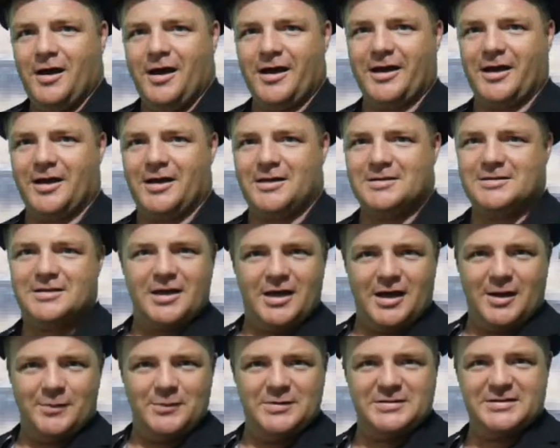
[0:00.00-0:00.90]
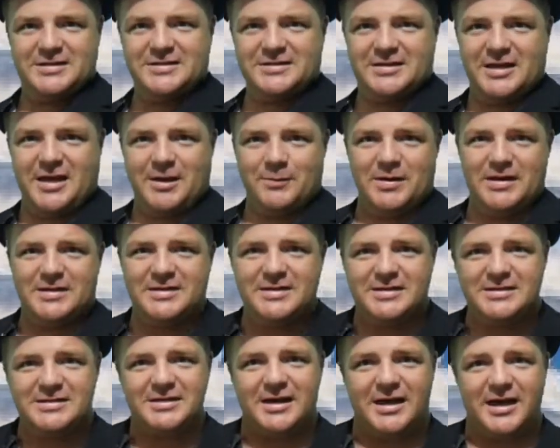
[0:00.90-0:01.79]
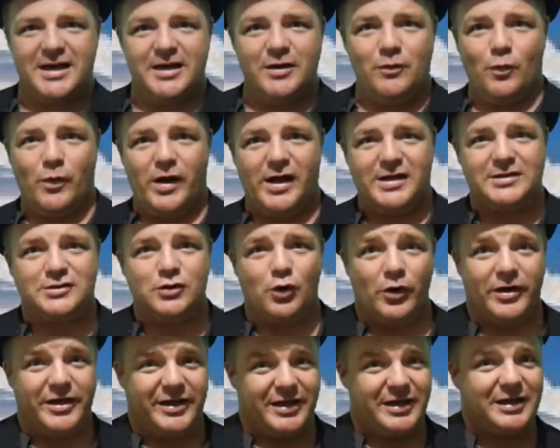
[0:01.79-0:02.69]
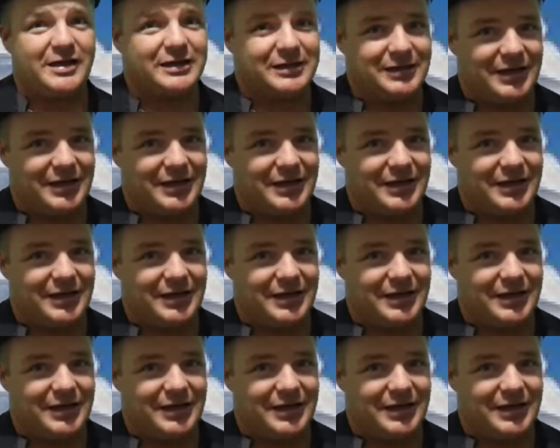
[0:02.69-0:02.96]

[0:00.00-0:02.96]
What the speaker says: Hi guys, I'm Mr. Steam, and today we're talking